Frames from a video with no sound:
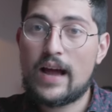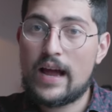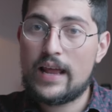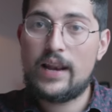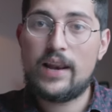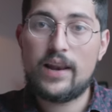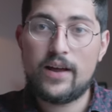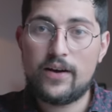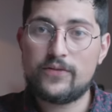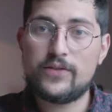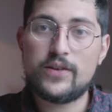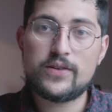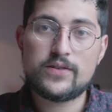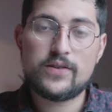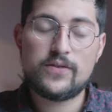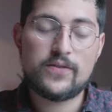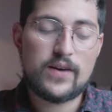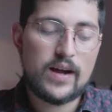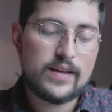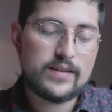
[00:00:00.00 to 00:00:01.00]
I love this
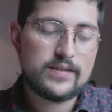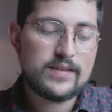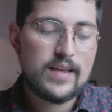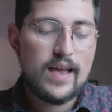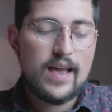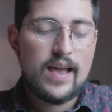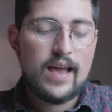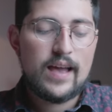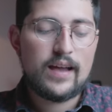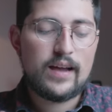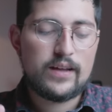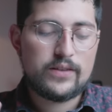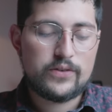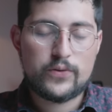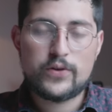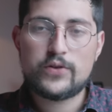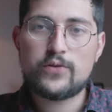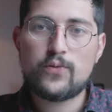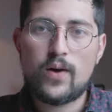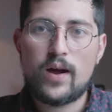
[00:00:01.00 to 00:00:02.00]
device. The
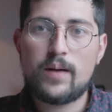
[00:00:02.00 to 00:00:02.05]
reason